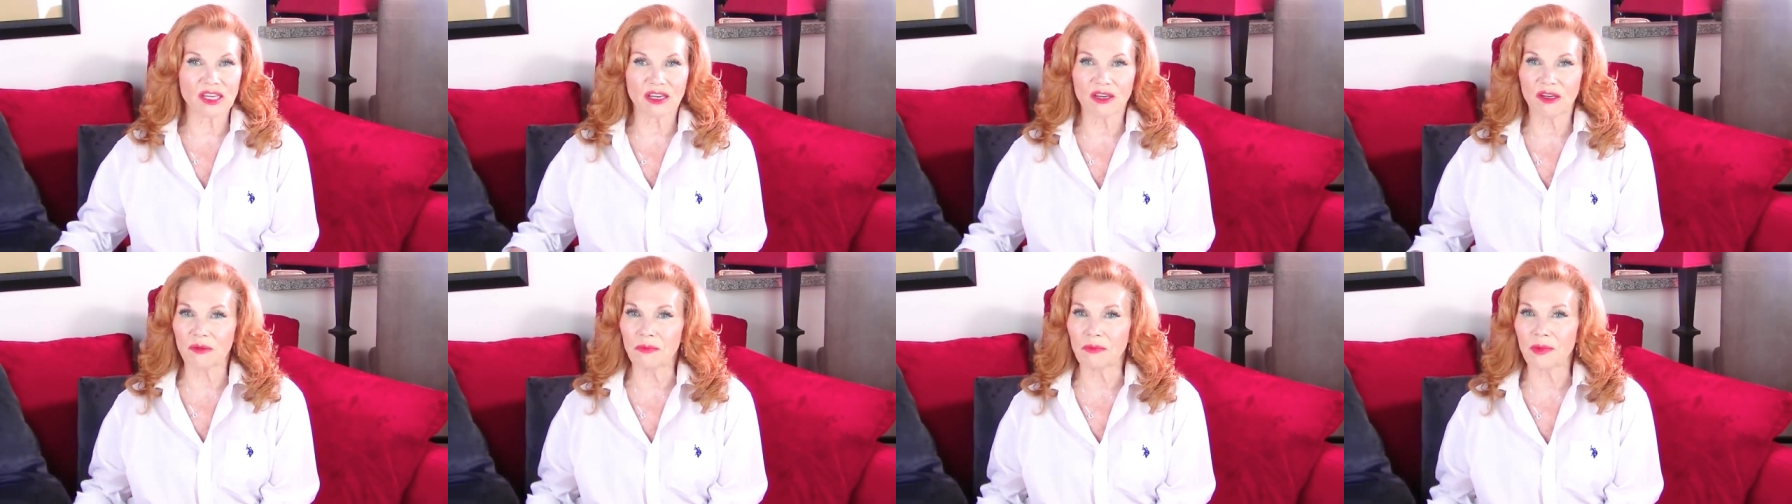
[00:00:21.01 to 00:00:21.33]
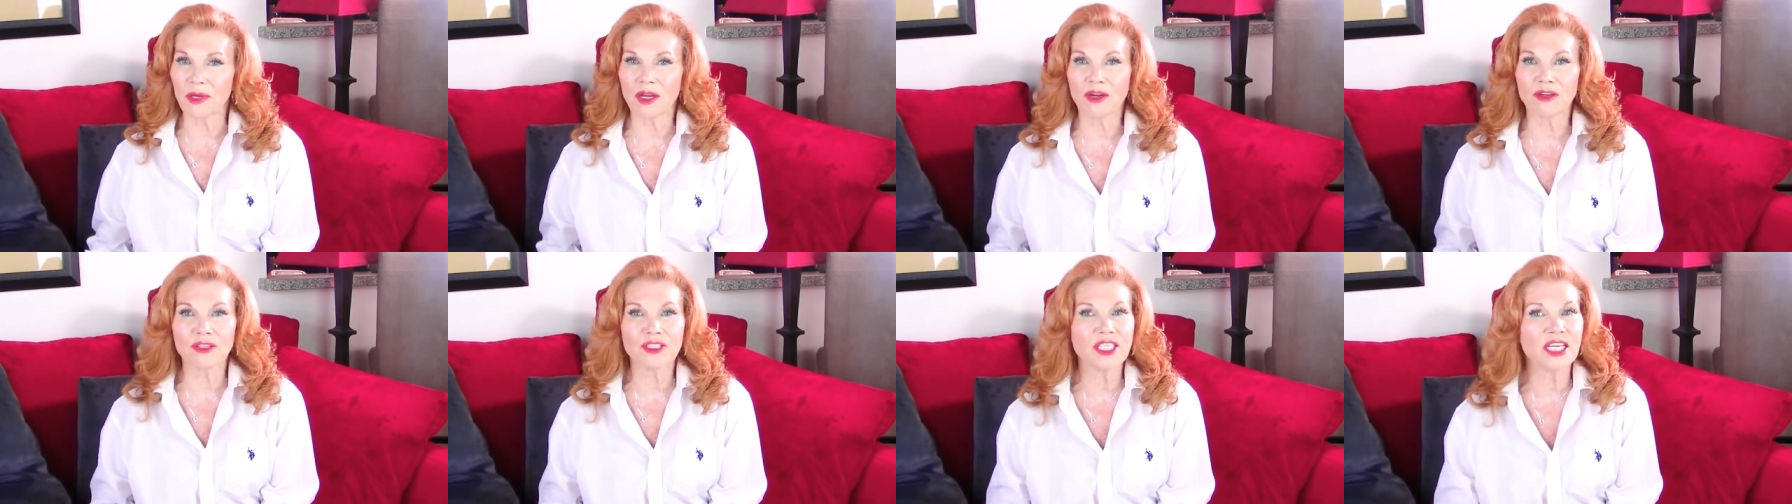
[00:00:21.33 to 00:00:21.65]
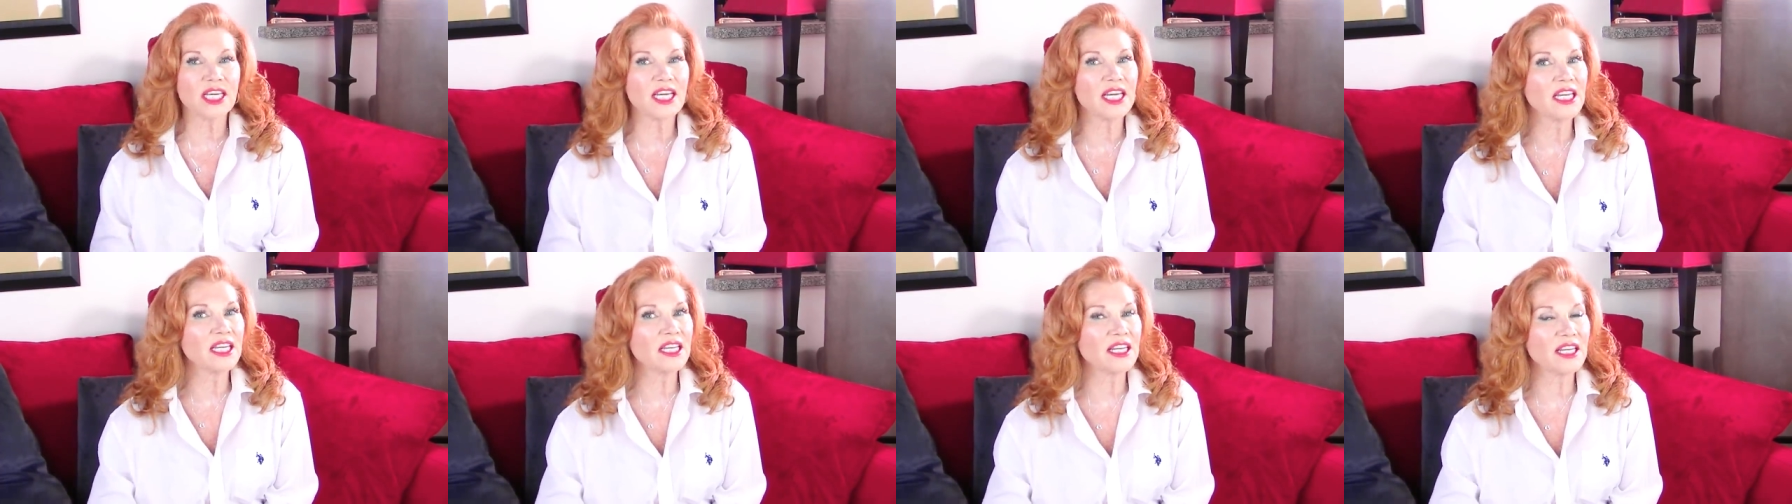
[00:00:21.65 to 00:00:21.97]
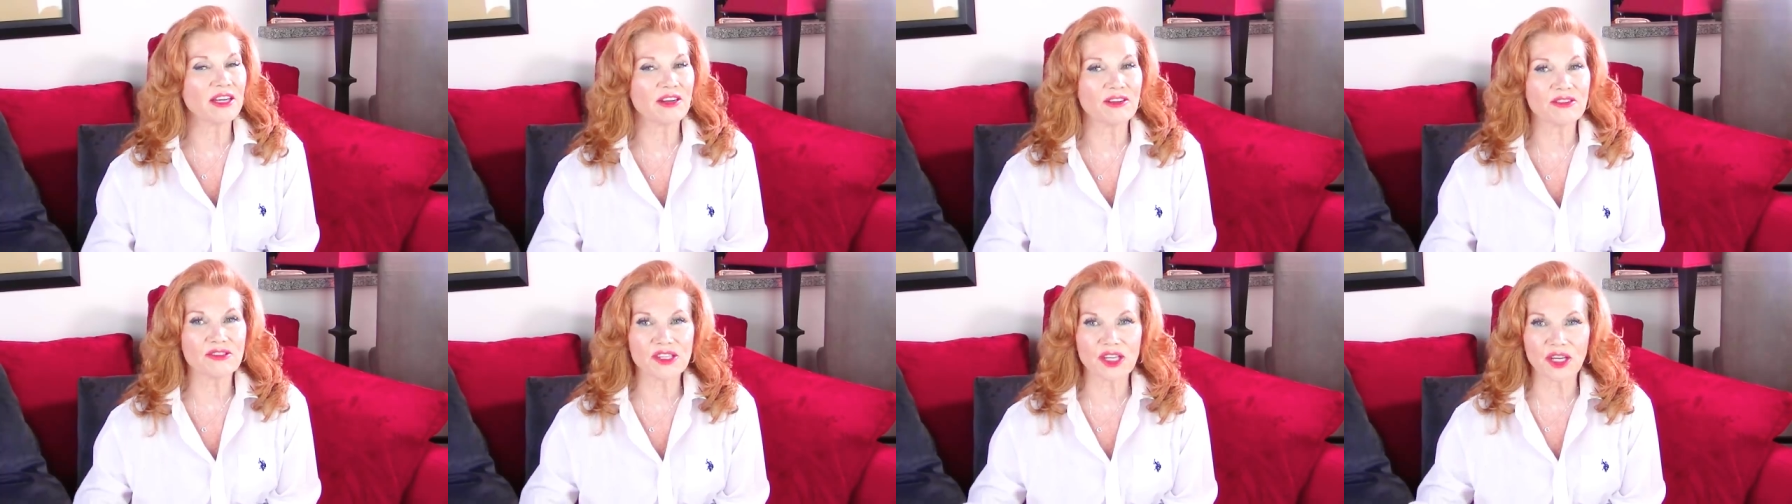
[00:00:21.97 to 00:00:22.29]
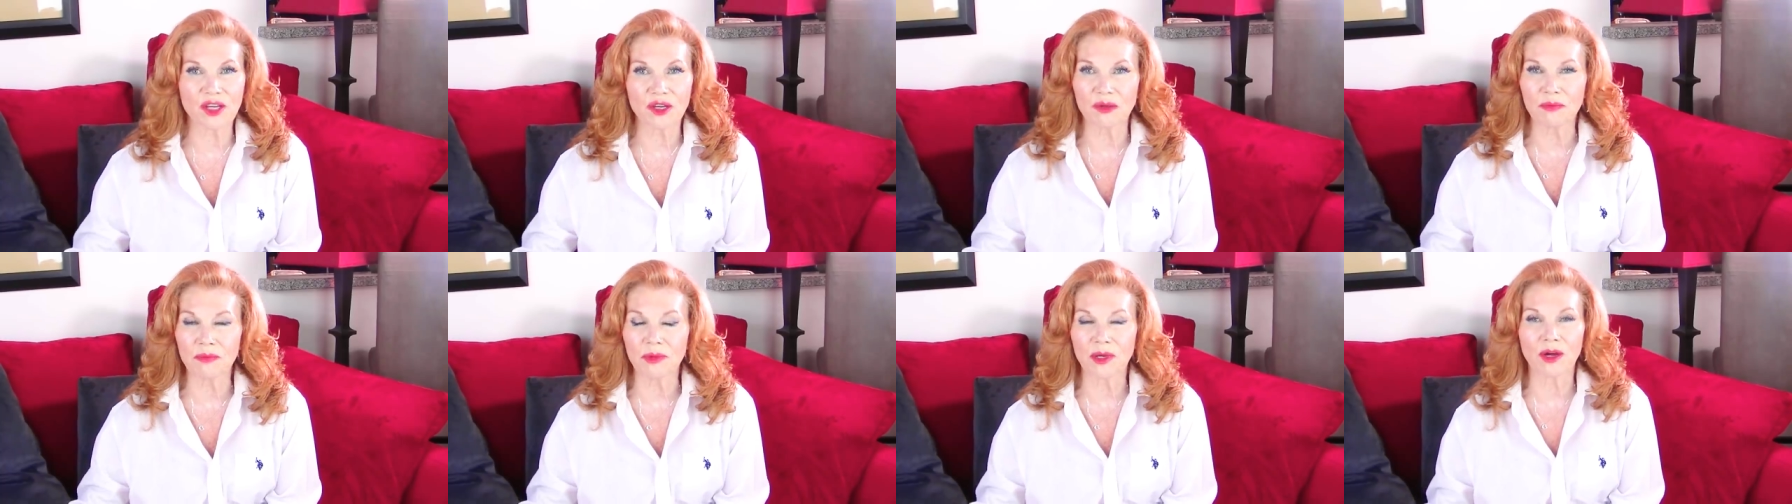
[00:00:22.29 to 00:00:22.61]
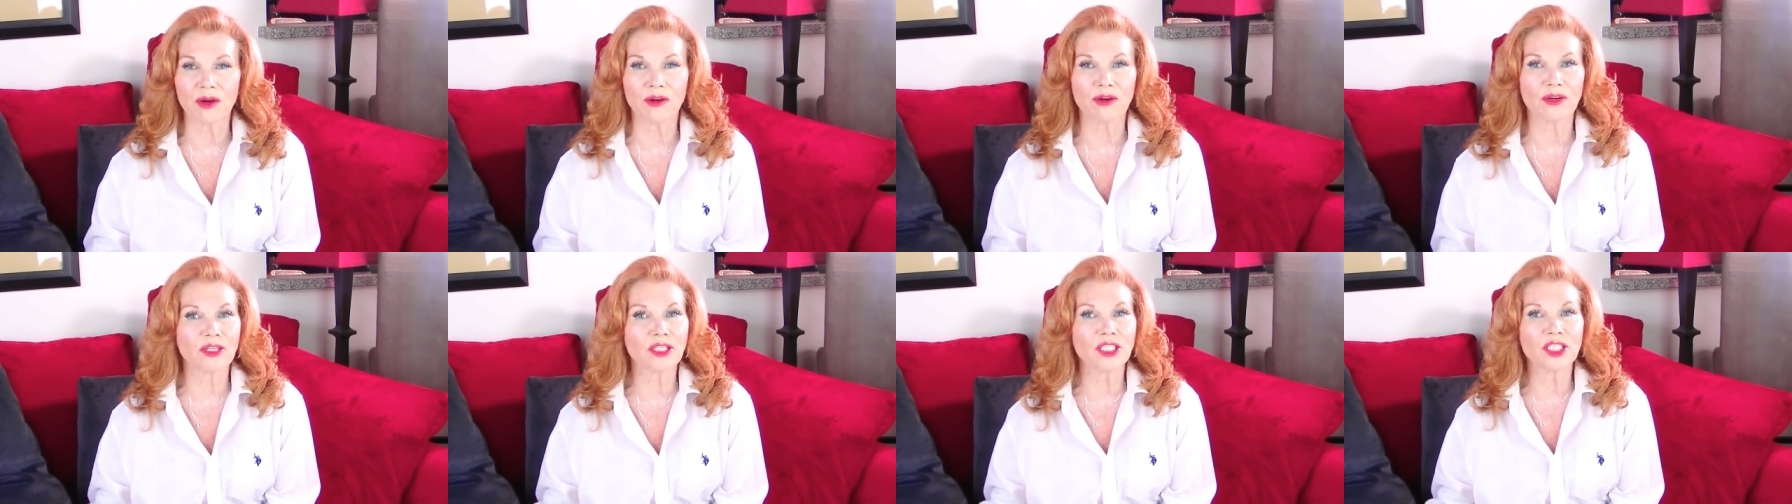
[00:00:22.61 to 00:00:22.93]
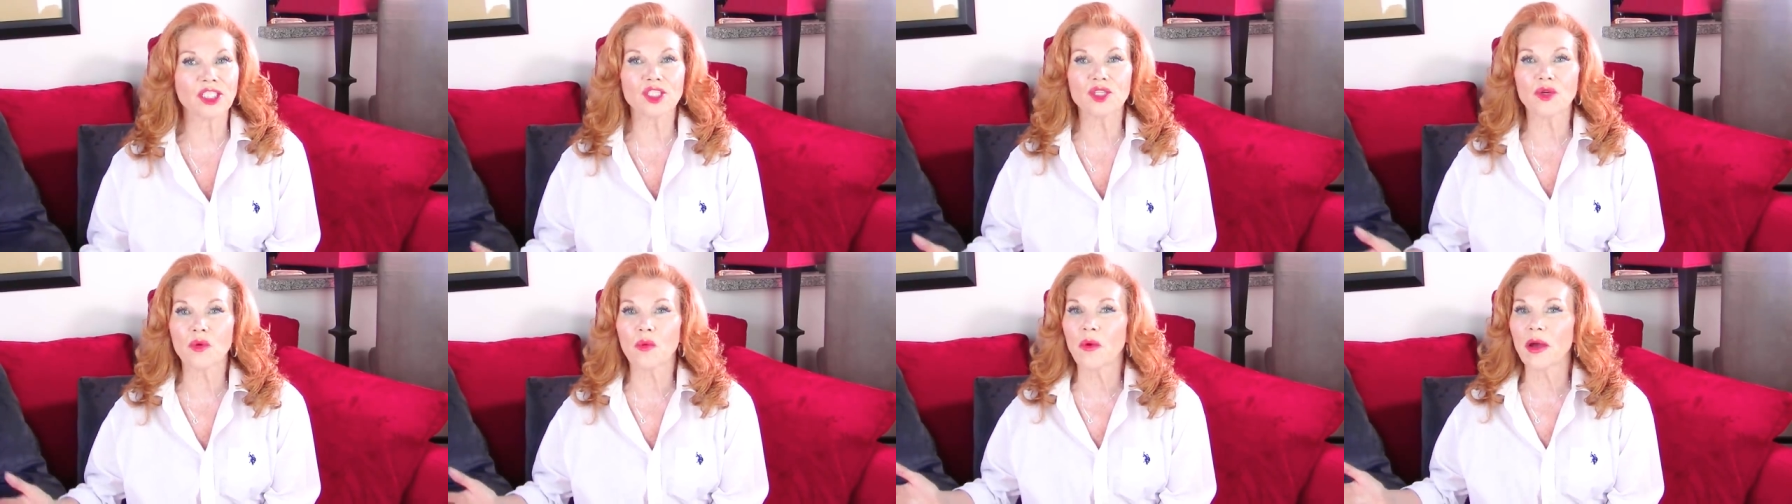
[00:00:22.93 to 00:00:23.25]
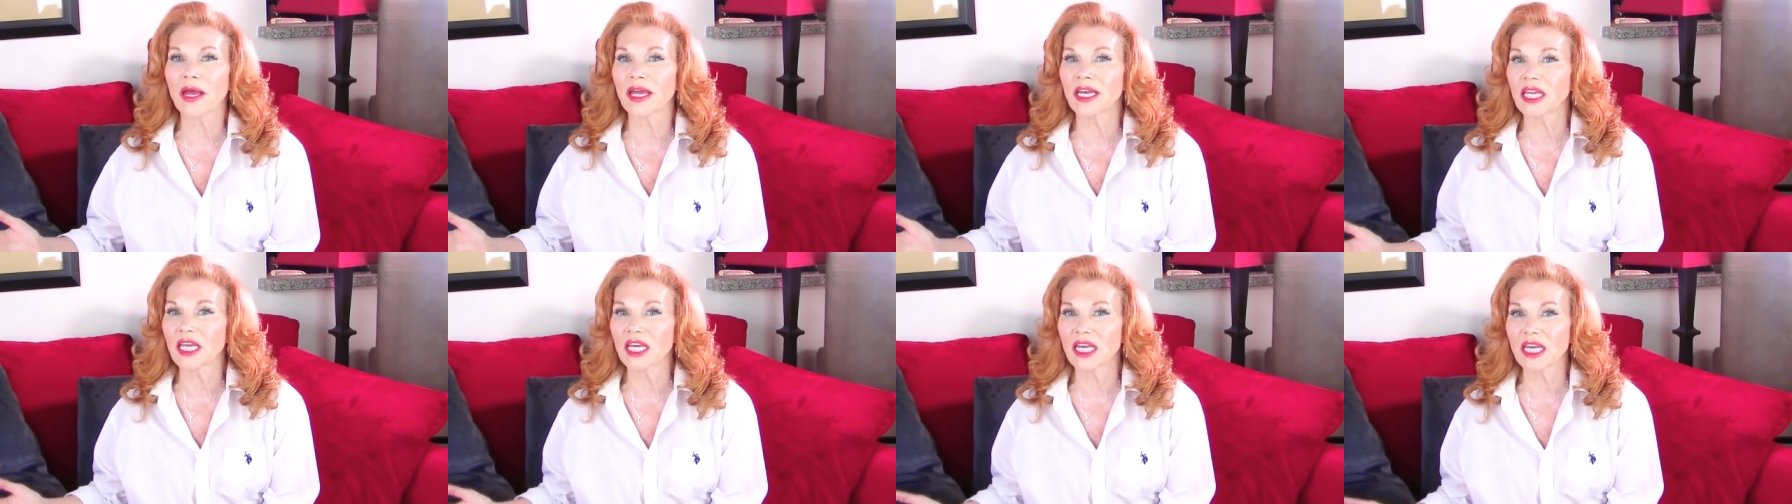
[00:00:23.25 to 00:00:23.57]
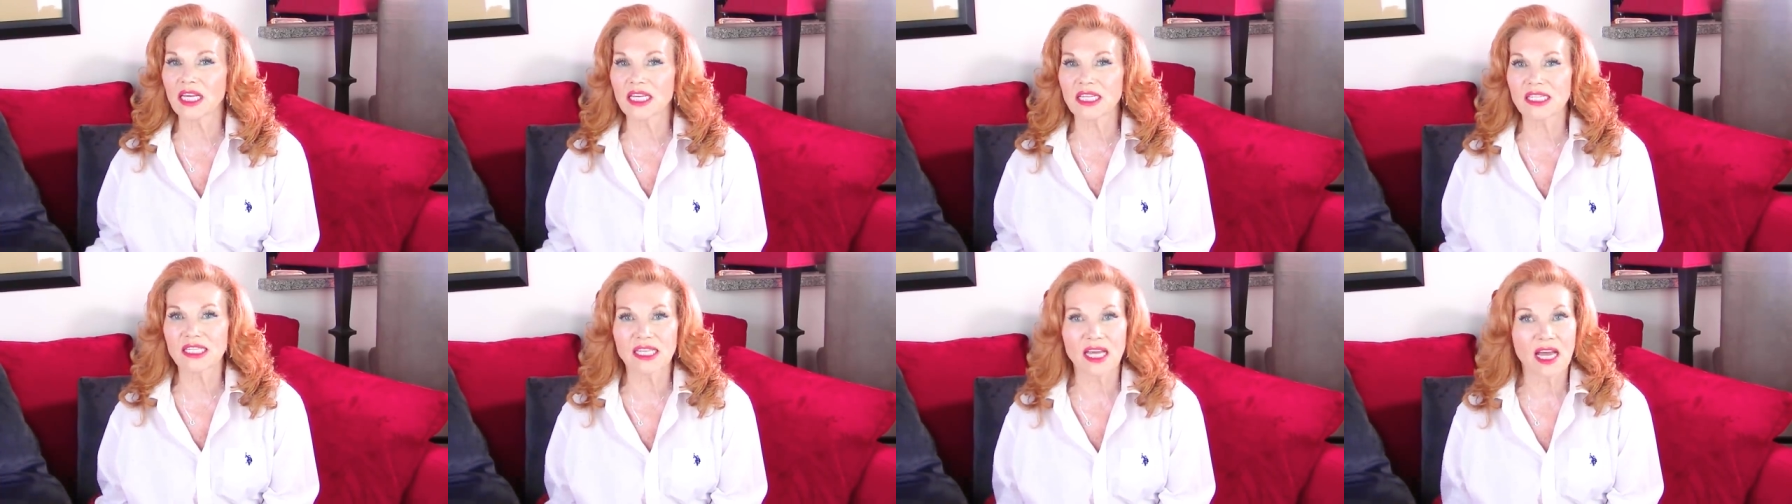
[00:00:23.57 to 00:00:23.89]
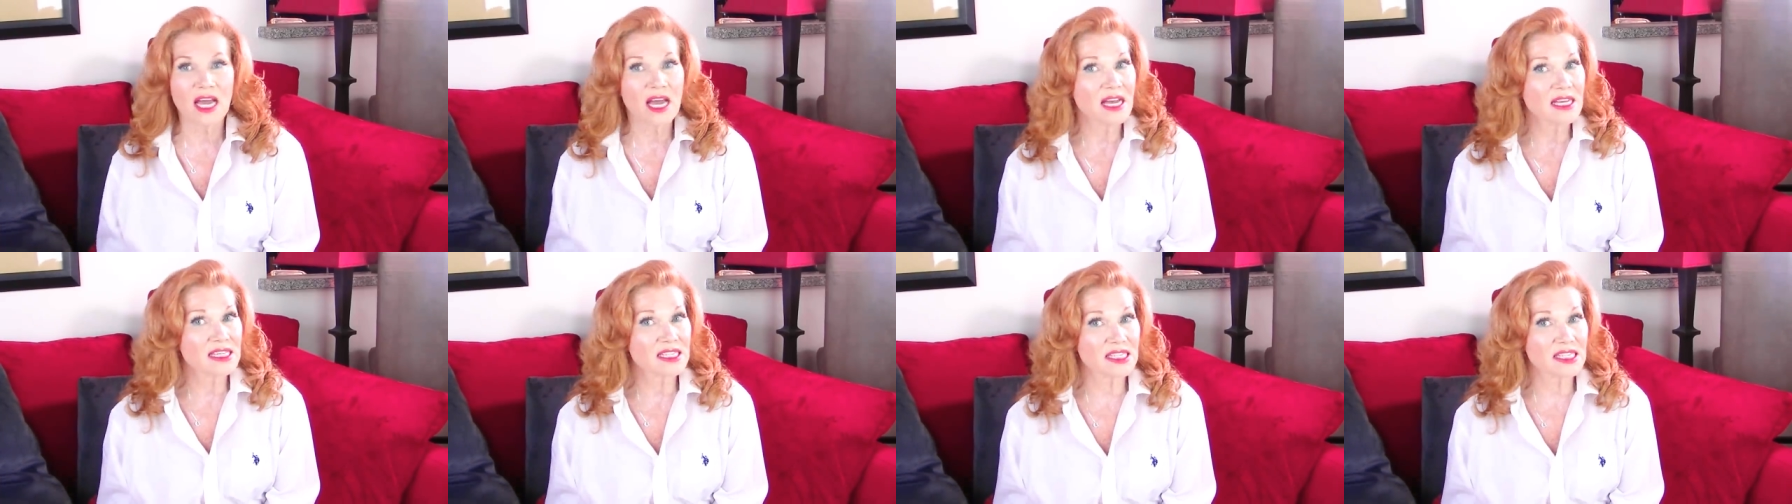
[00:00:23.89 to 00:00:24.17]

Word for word: It could be our teen years, it could be our early twenties.